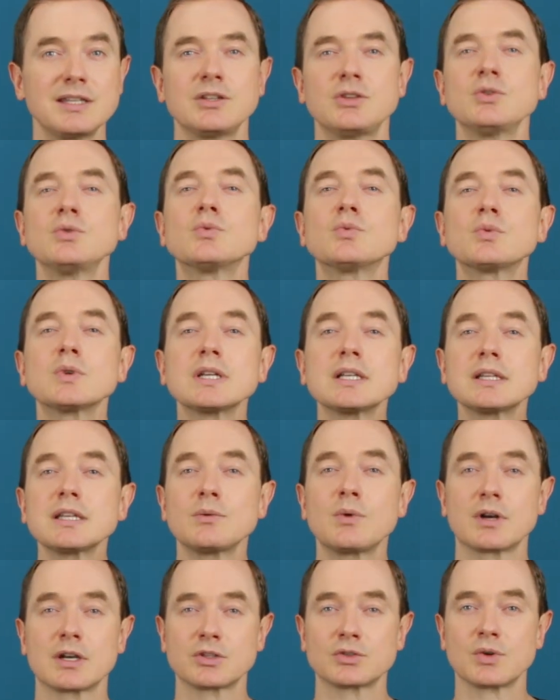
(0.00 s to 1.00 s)
you really
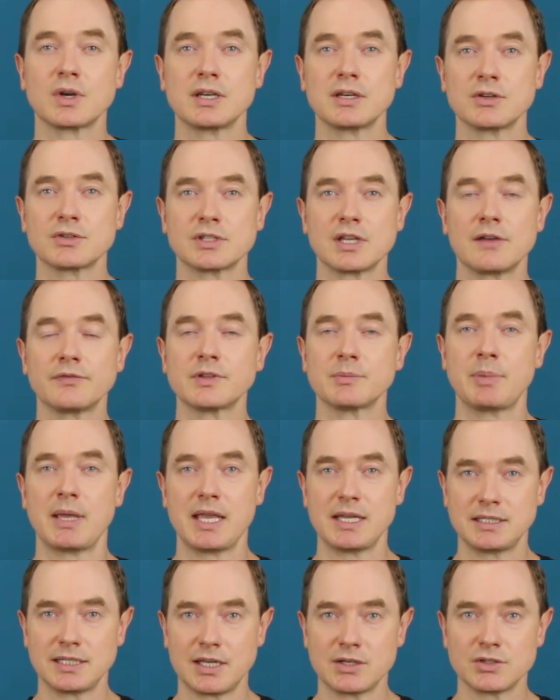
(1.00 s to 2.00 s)
want to train yourself to pay
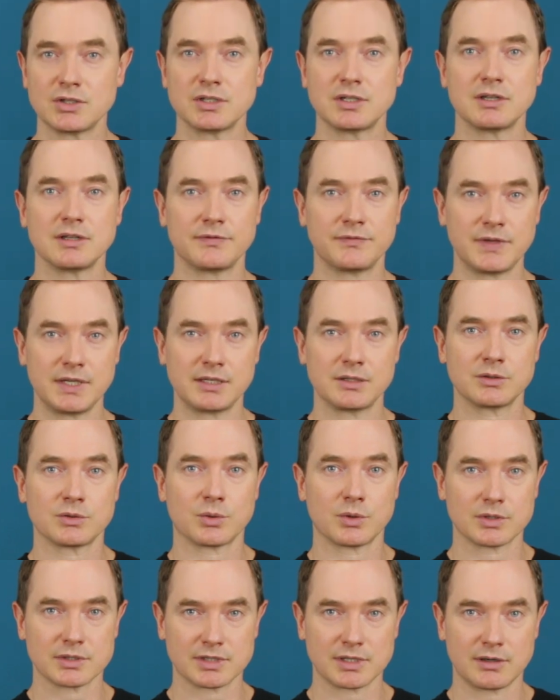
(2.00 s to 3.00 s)
attention to the feet and
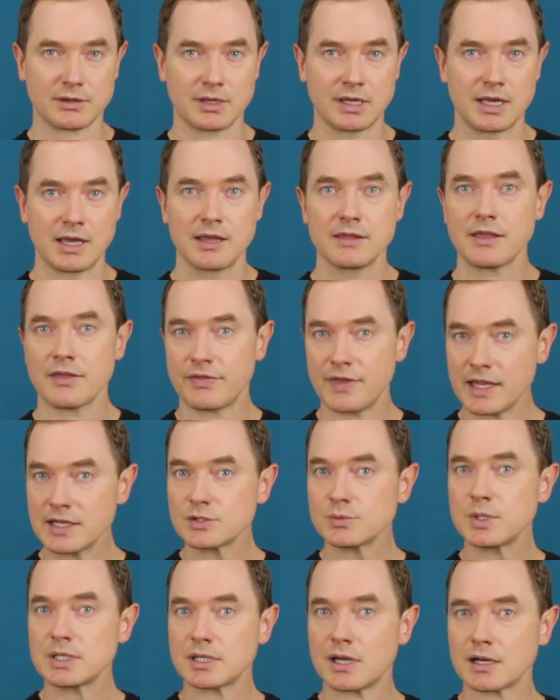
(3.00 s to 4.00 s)
torso. The things
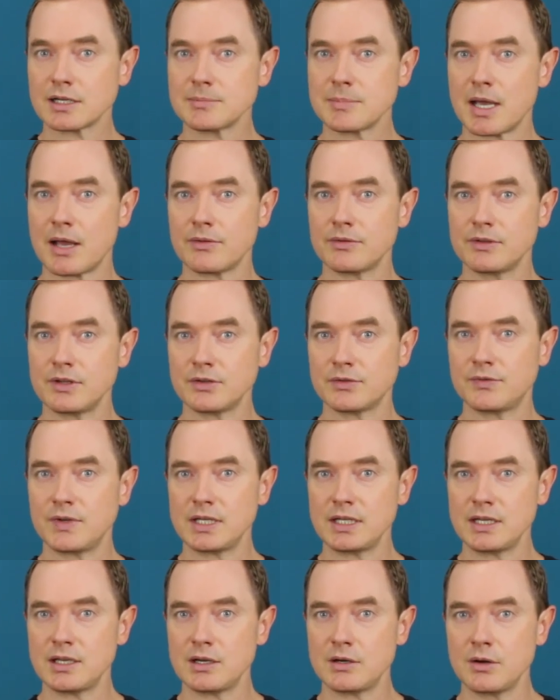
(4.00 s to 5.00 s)
we talked about in this
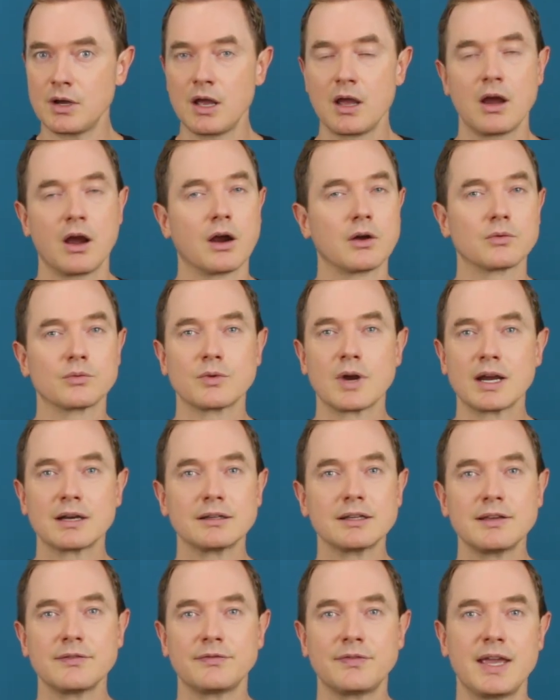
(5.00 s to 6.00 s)
video are
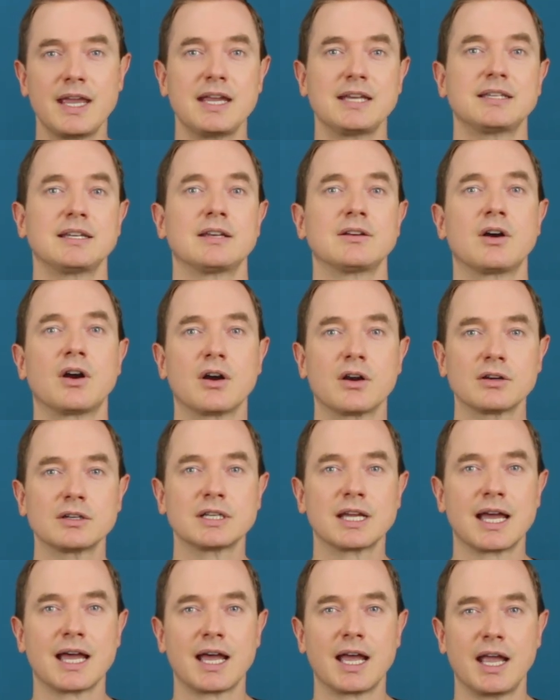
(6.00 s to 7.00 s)
rarely faked and hard to
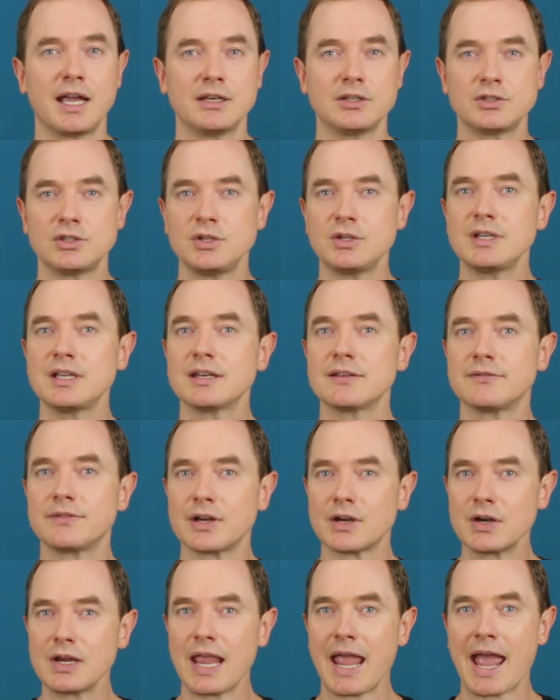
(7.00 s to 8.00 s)
hide, so you can get a
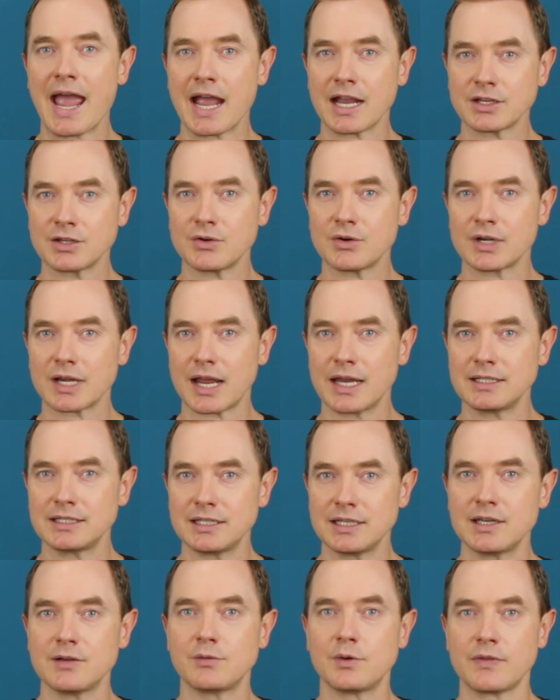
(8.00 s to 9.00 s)
very accurate
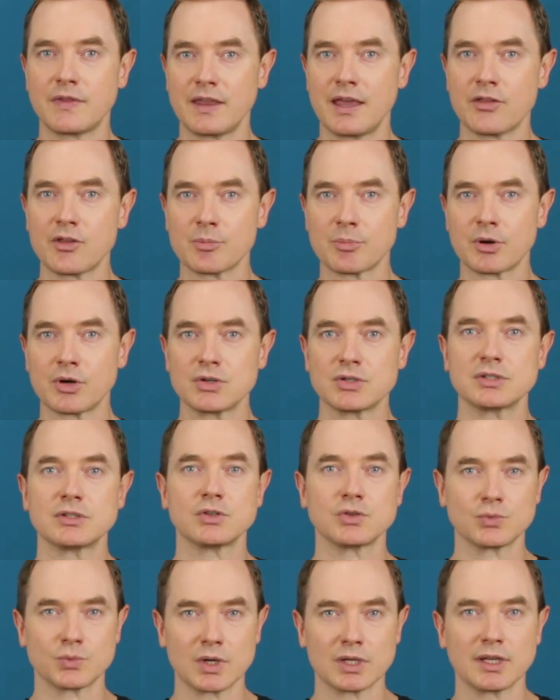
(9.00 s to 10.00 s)
idea of what the other person
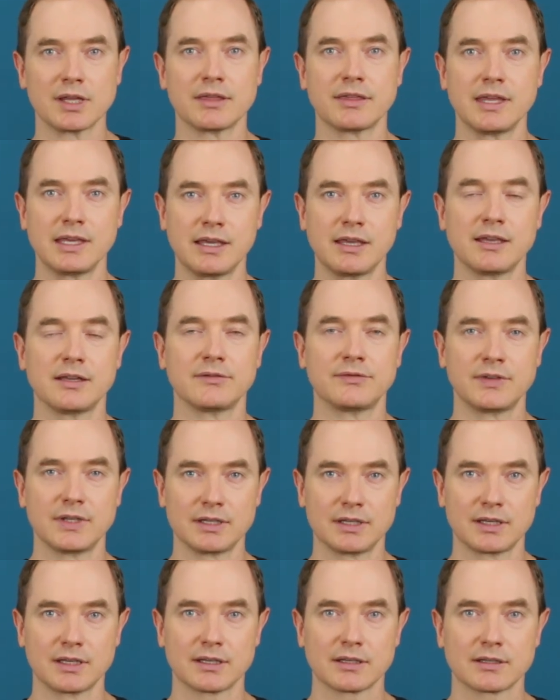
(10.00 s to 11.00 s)
is really thinking and
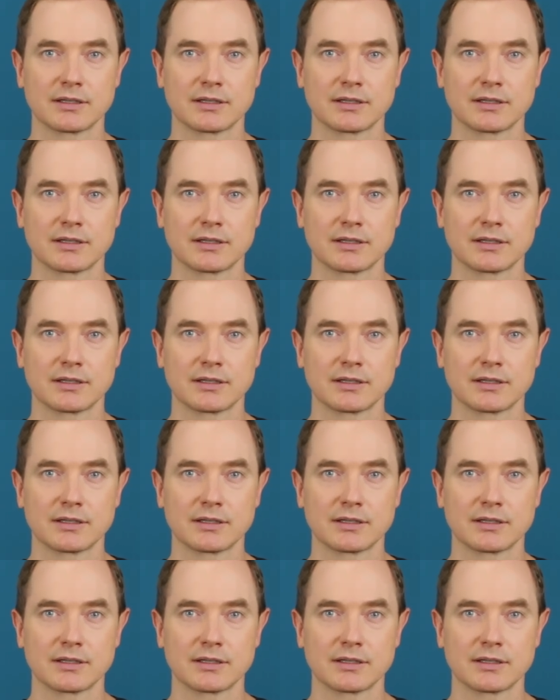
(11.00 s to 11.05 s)
feeling.